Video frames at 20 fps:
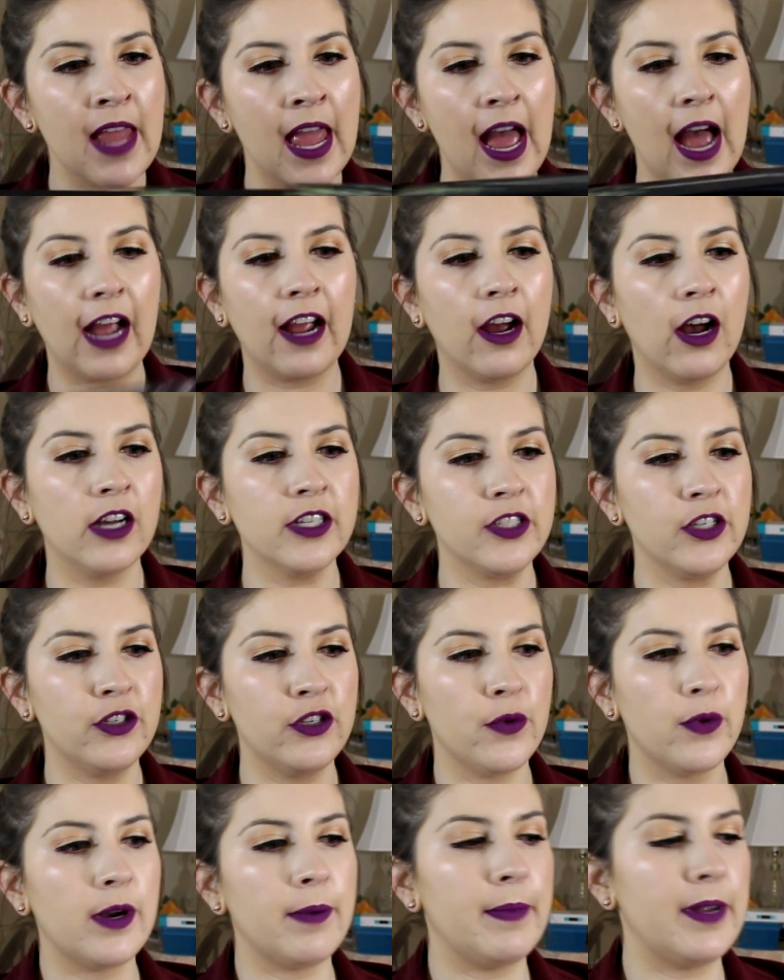I also
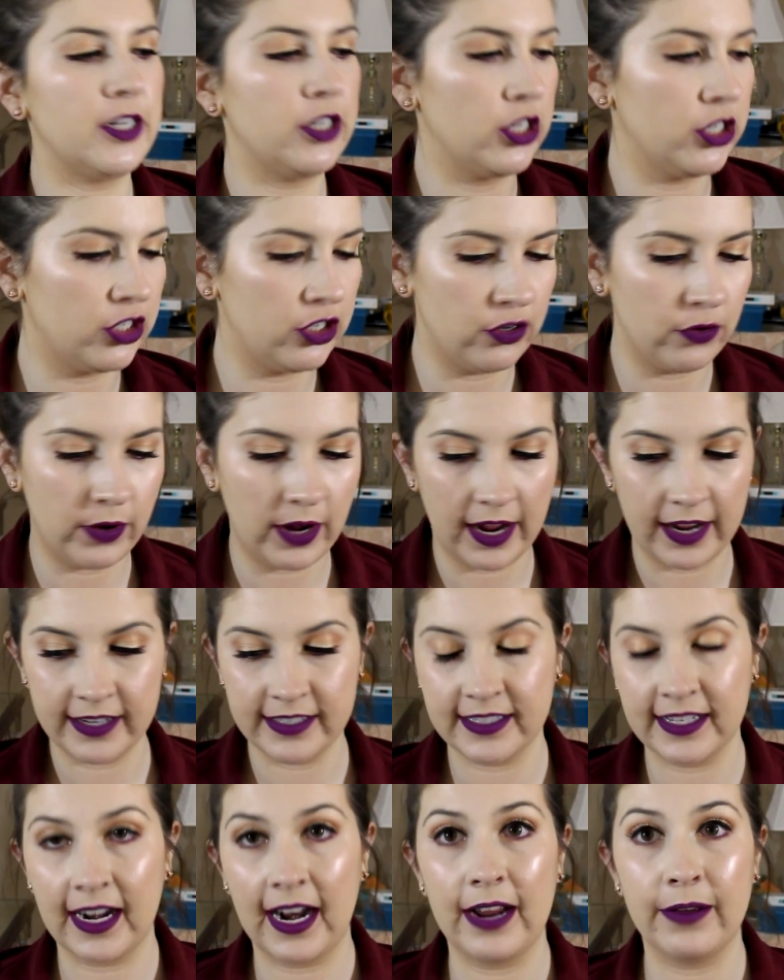do want to mention to you
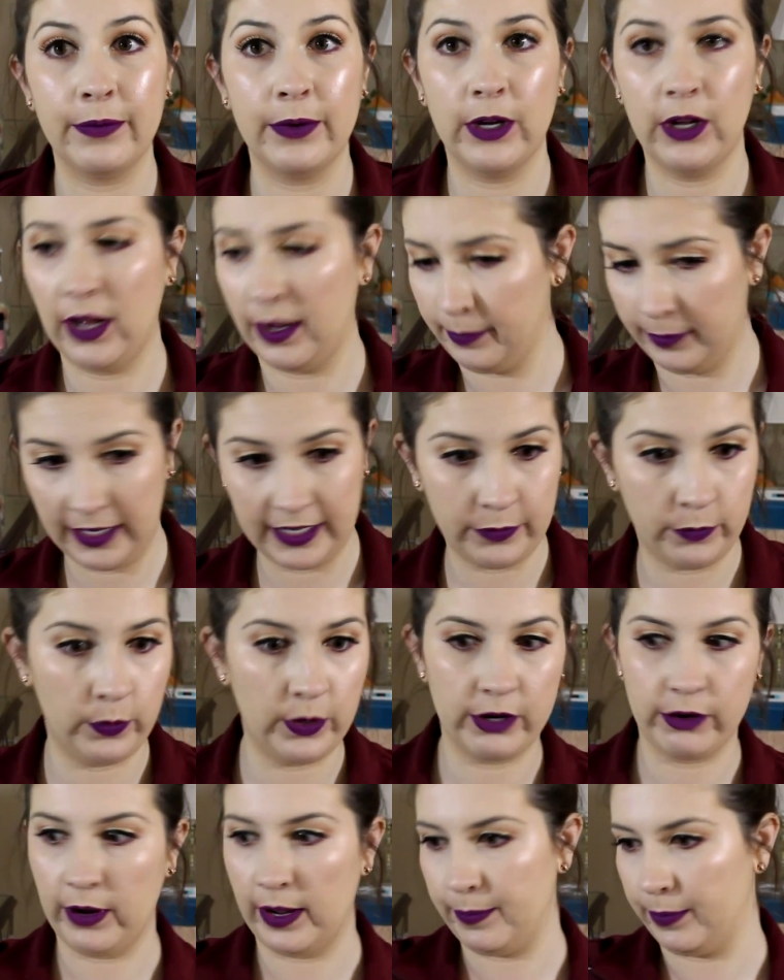guys that I'm like,
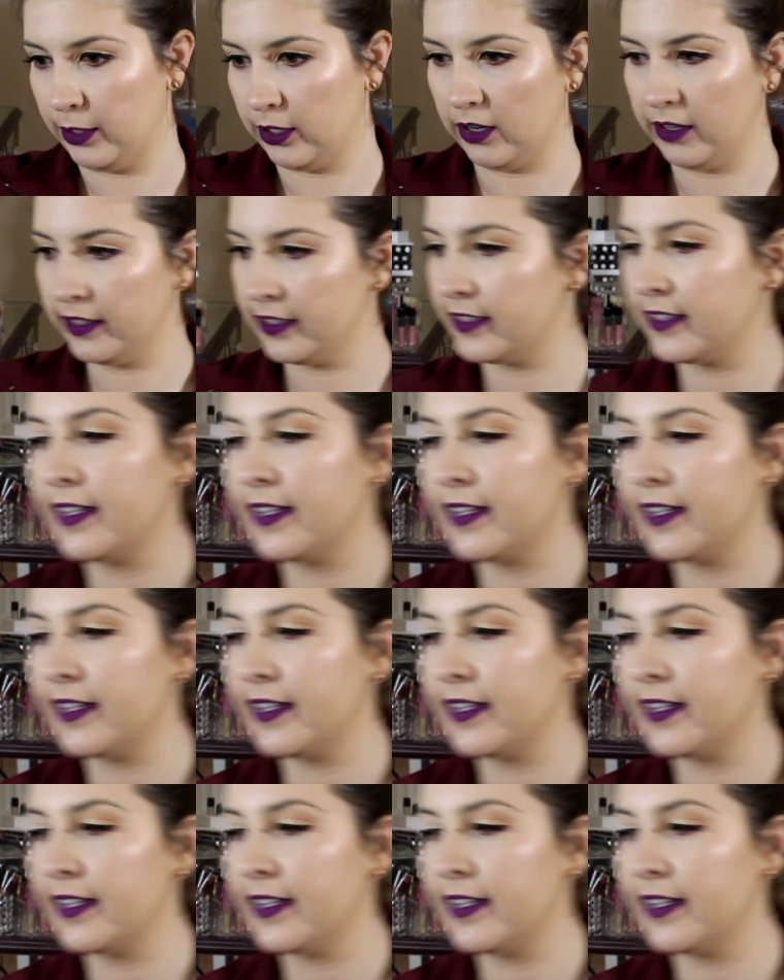where do I put all this